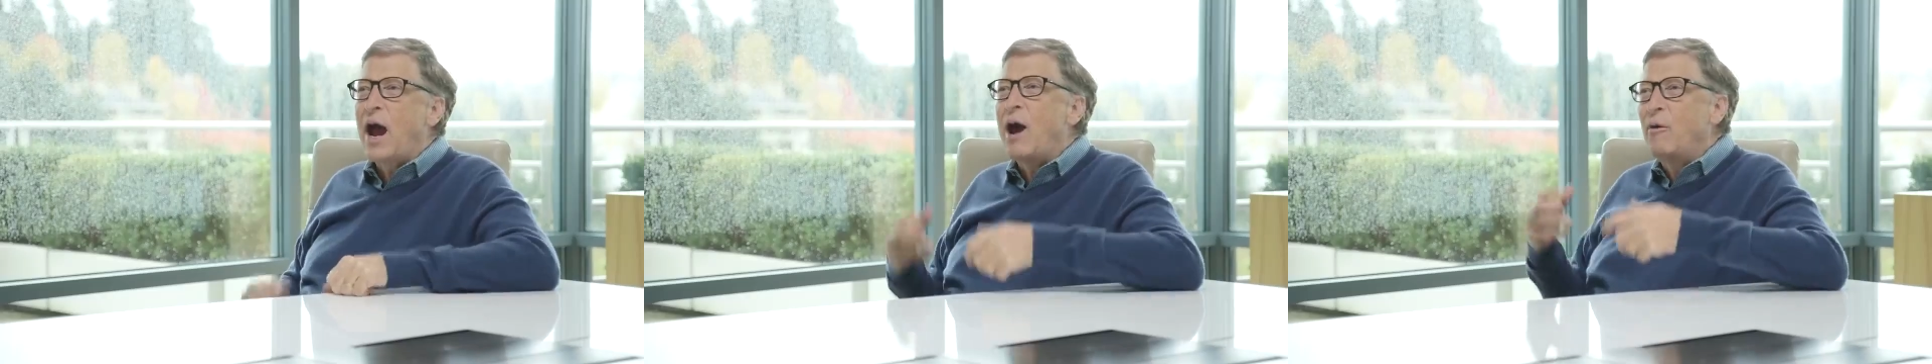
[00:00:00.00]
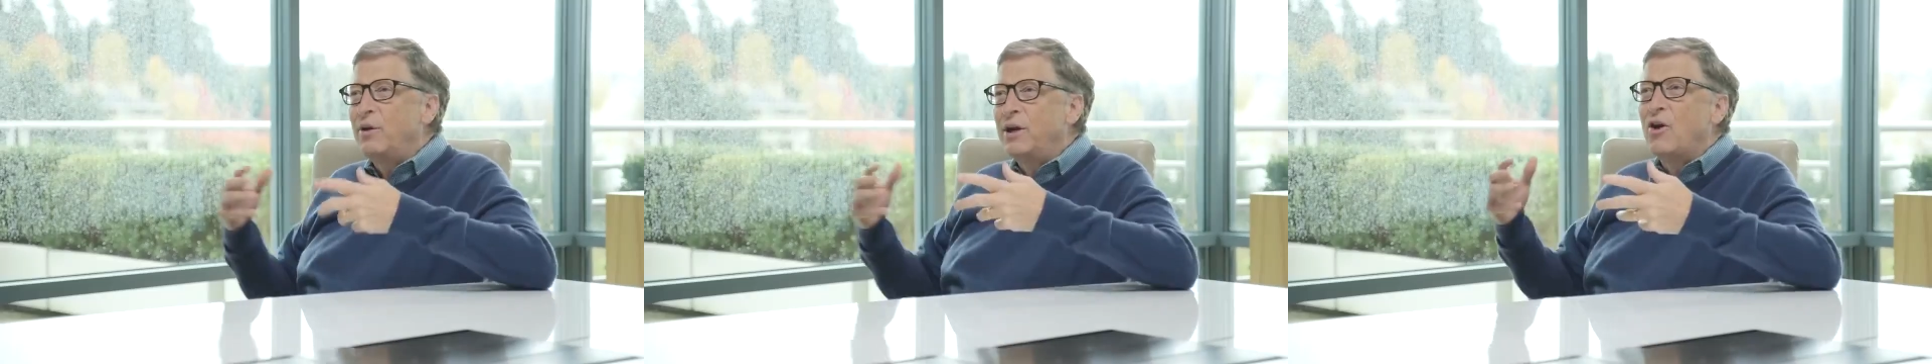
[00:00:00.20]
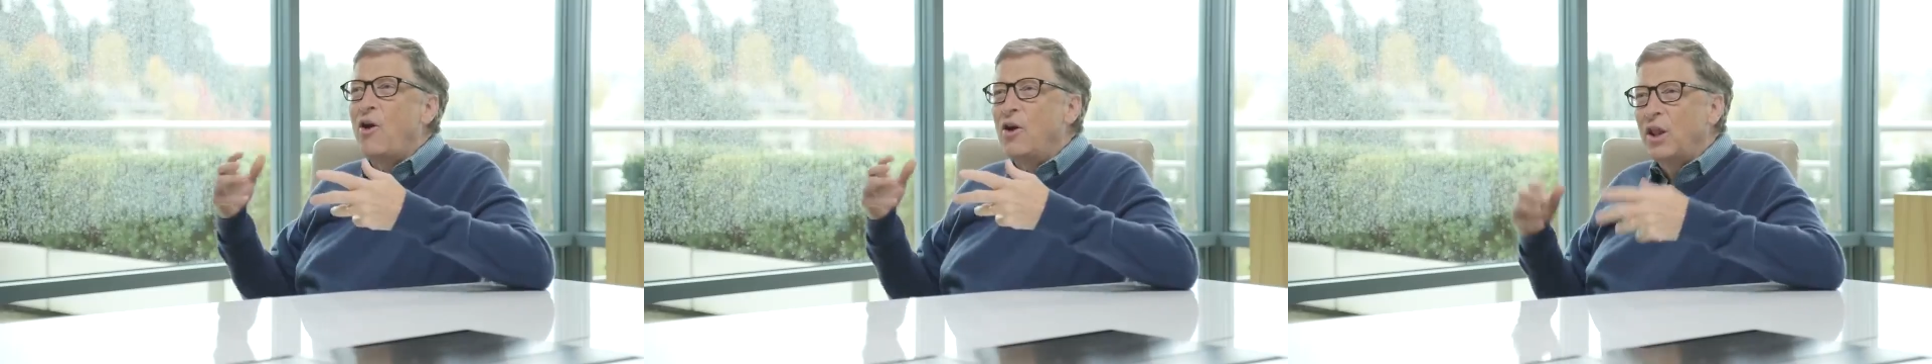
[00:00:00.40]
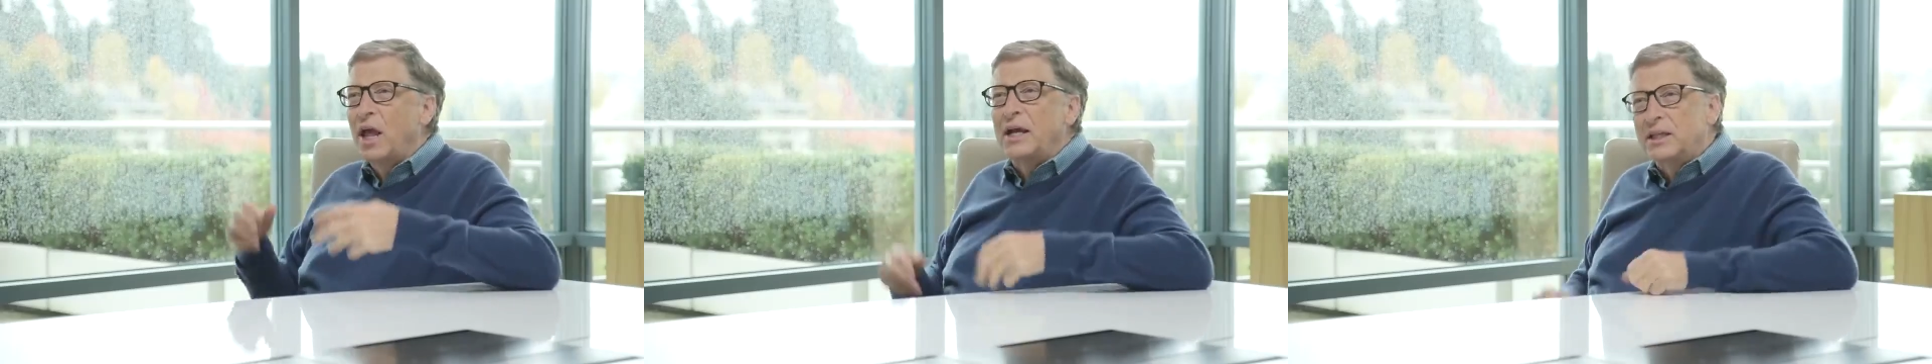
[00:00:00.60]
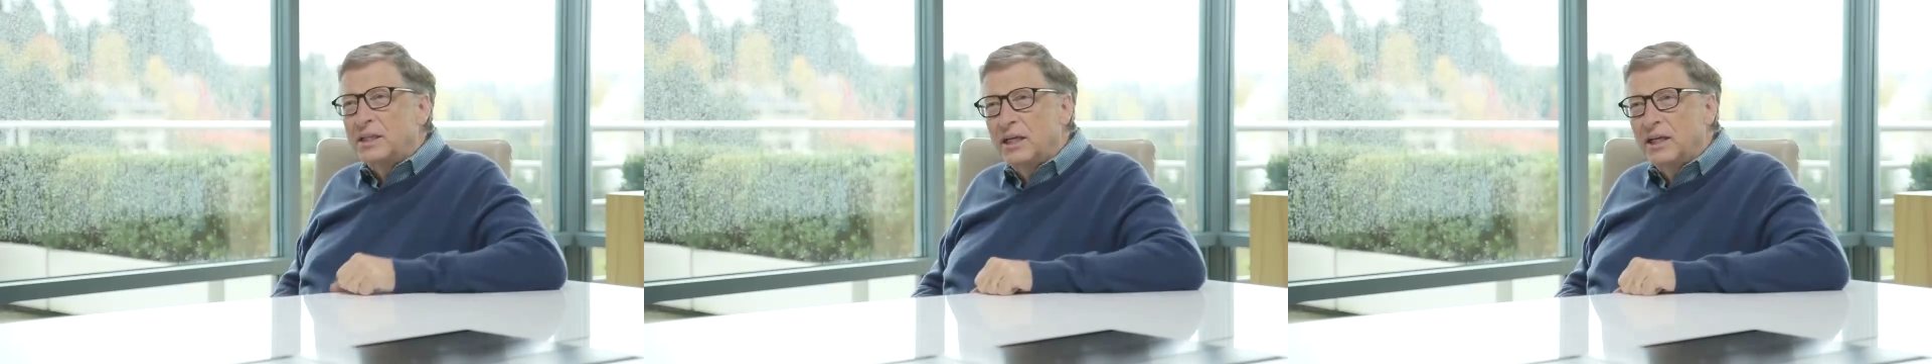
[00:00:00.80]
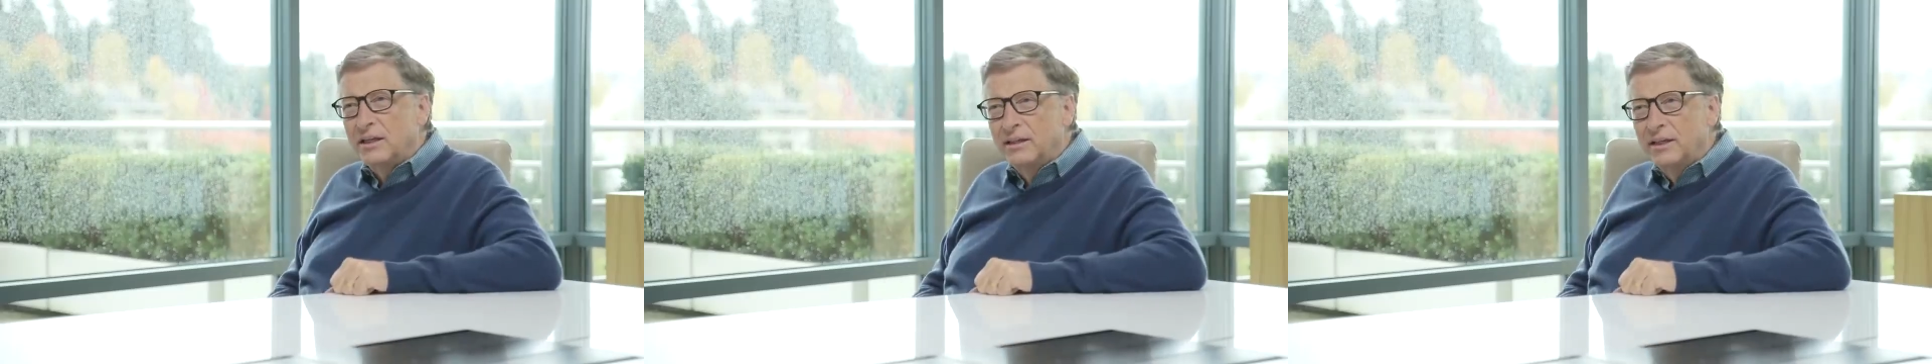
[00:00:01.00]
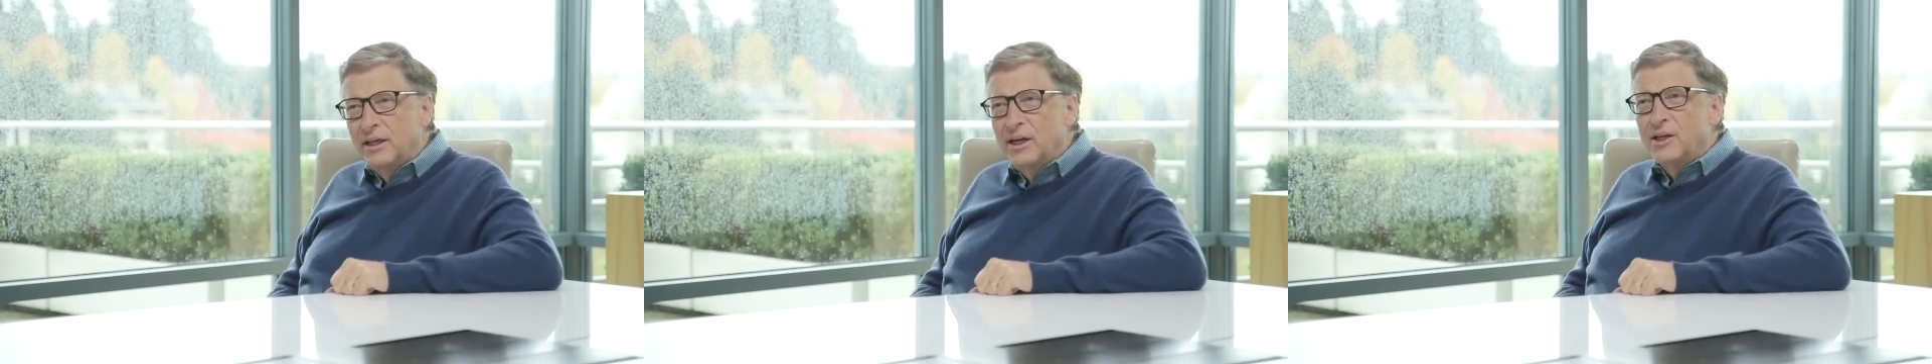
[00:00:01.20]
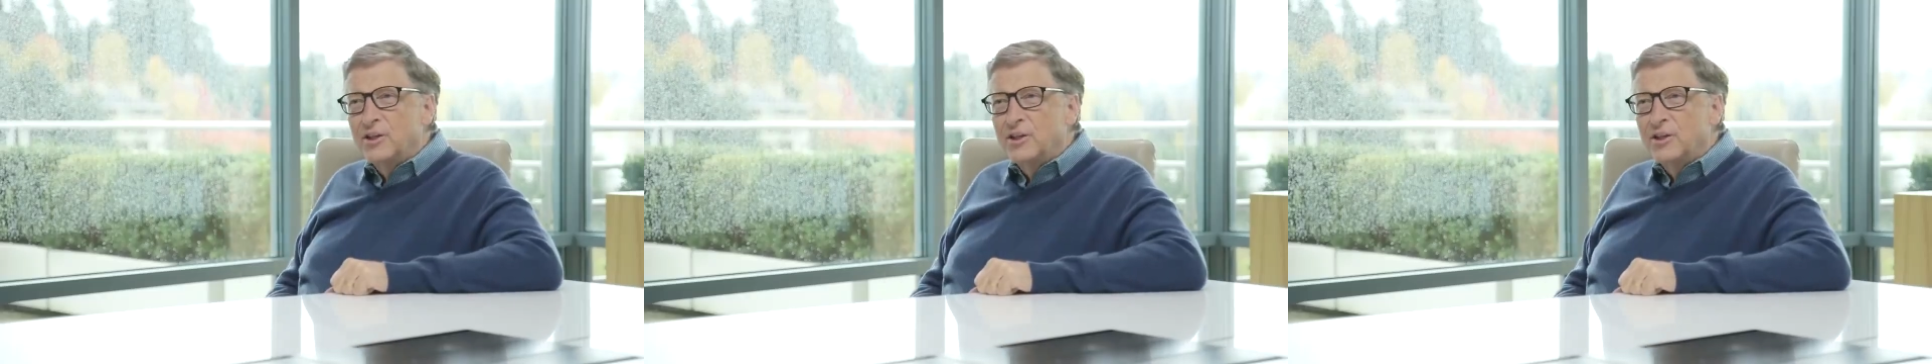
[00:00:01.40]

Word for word: know, how we'd all like to,